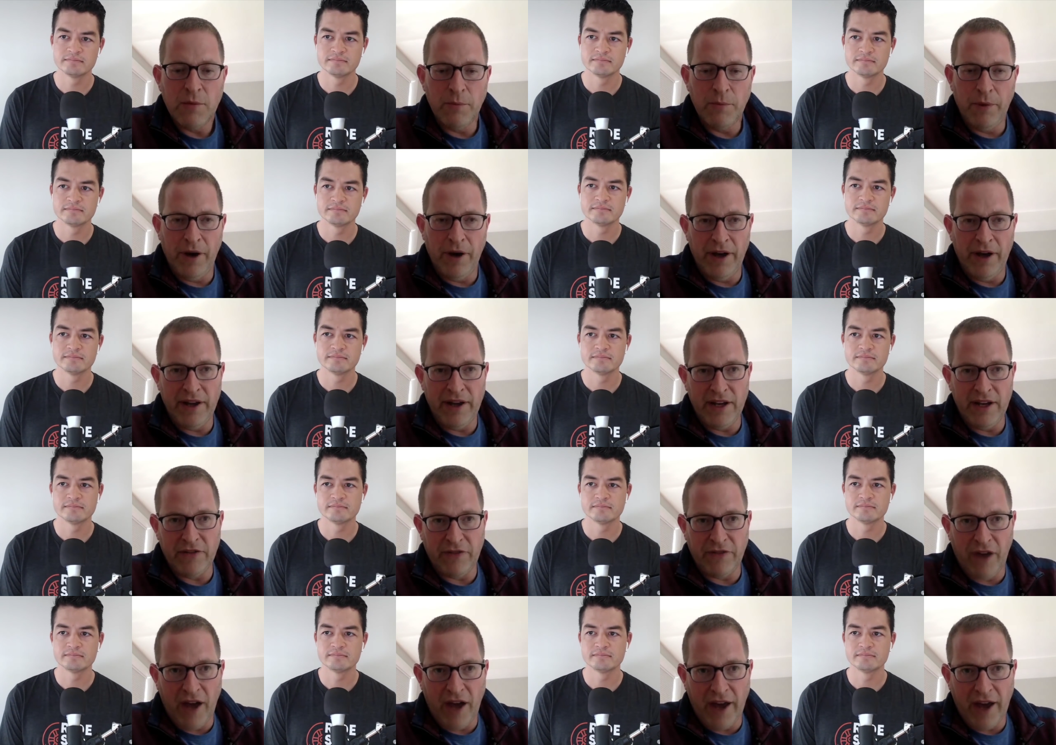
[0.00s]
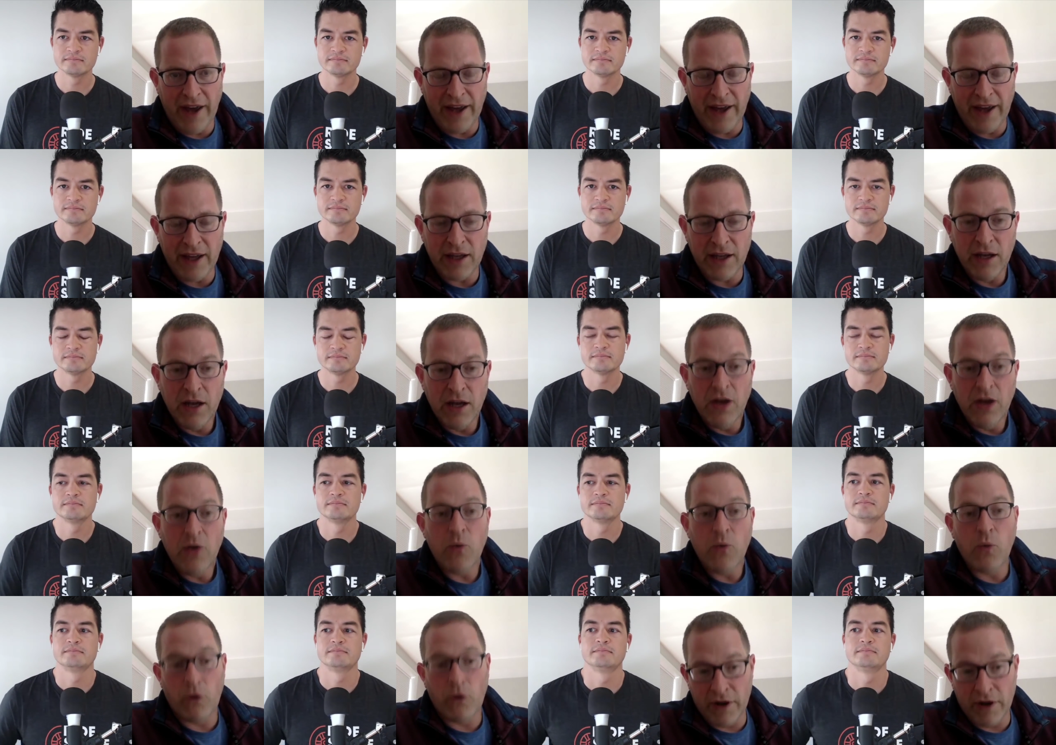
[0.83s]
Speaker 1: but if I
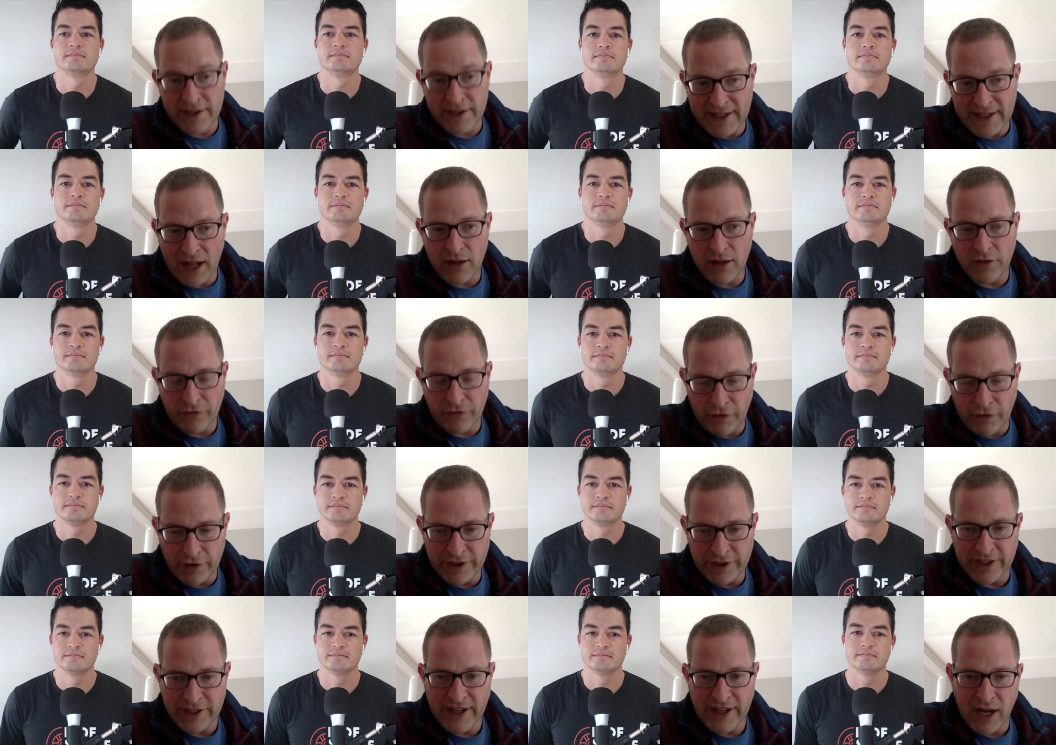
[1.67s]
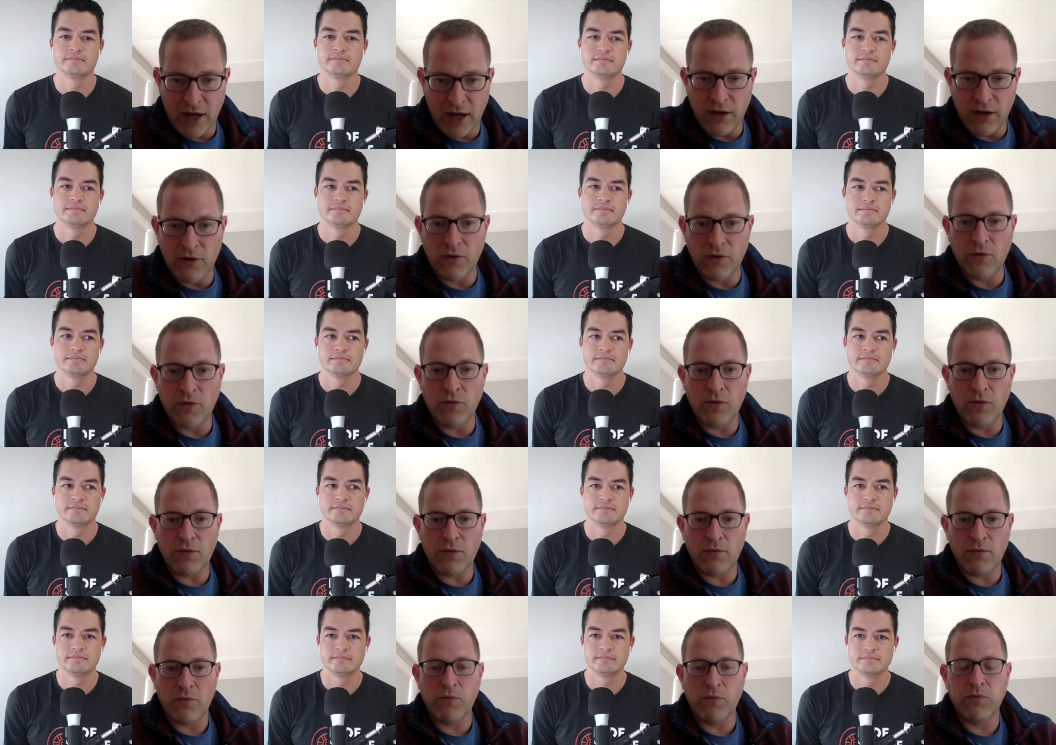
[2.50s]
were in California now
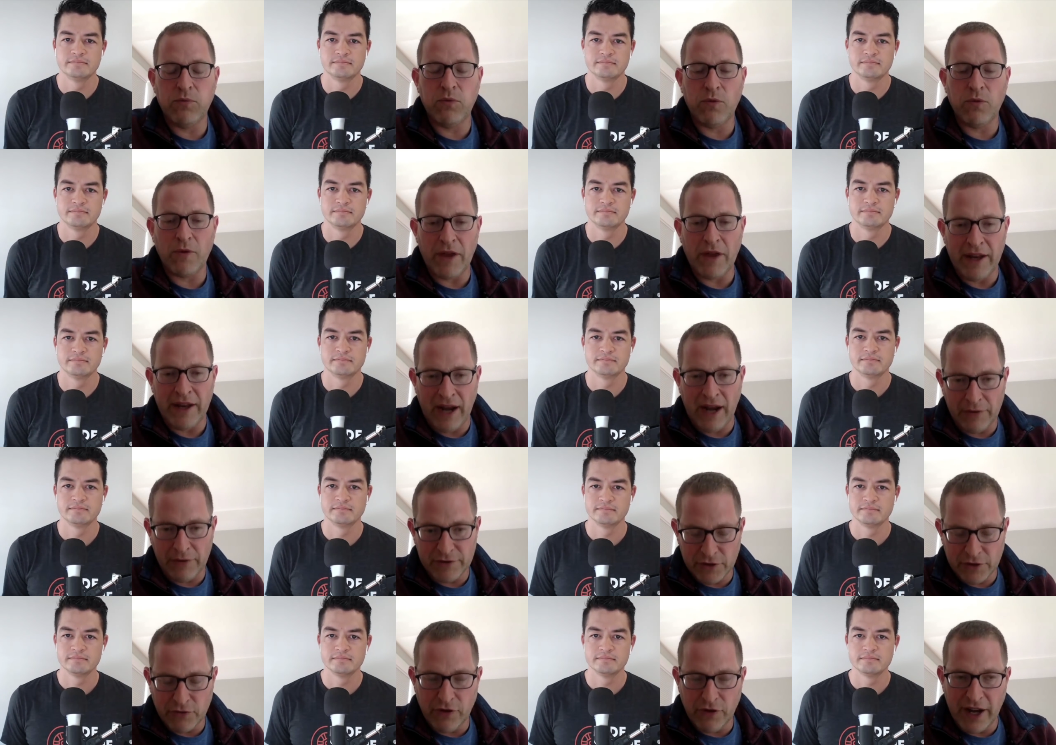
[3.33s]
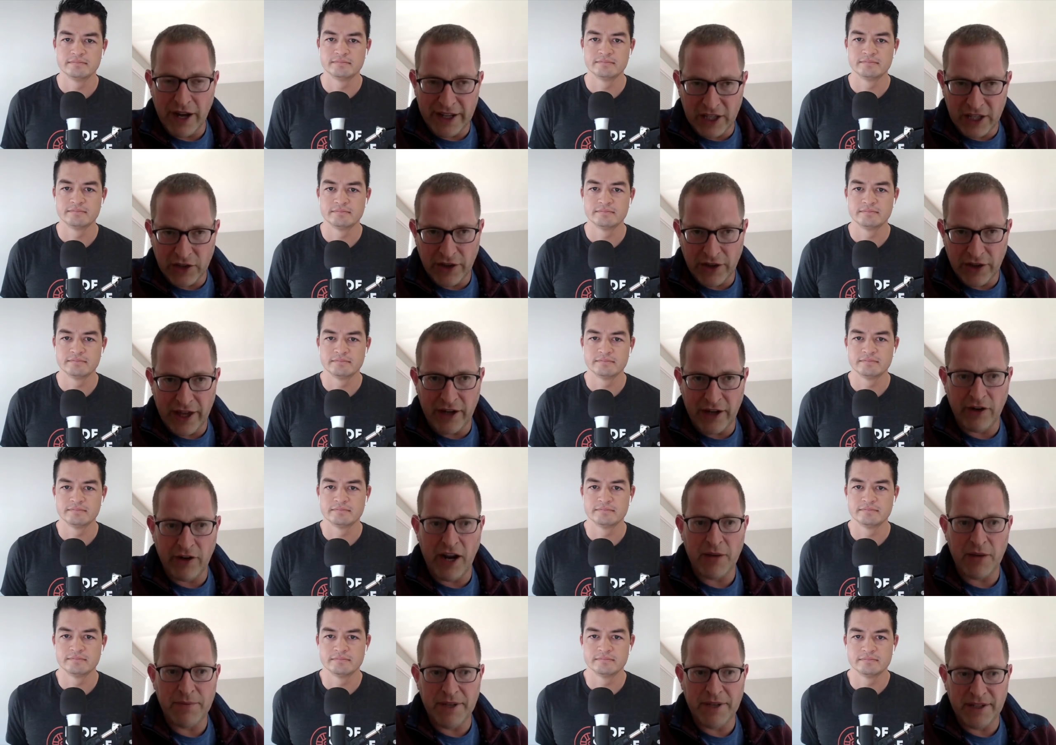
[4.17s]
and I was a regulator,
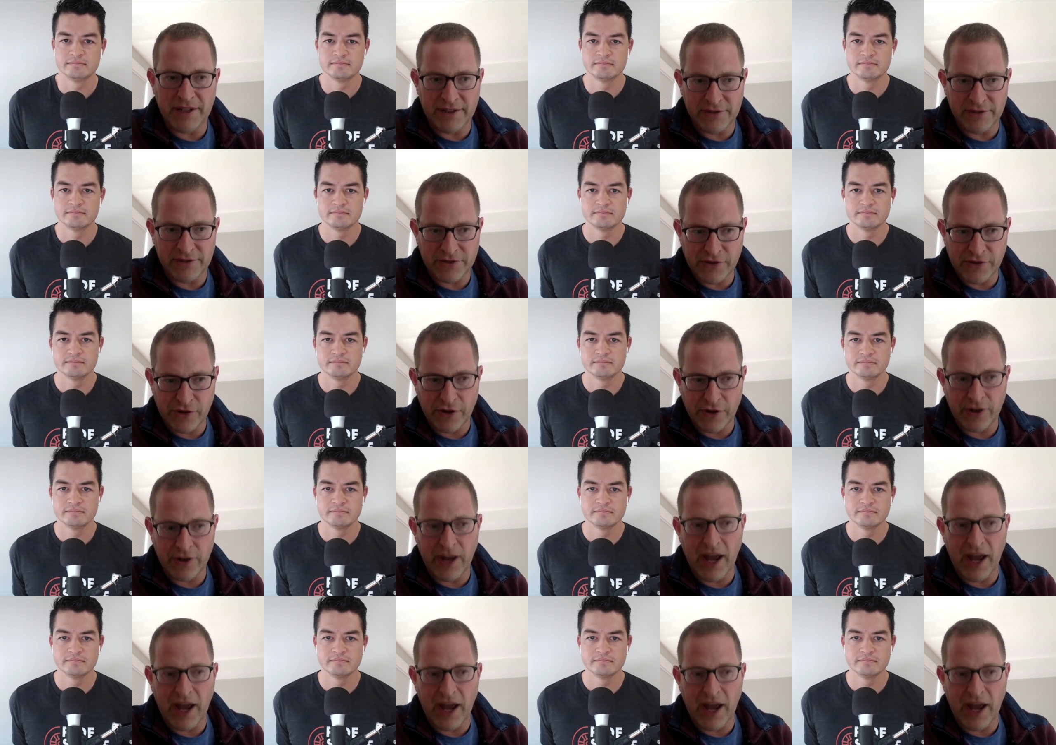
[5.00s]
I'd be concerned.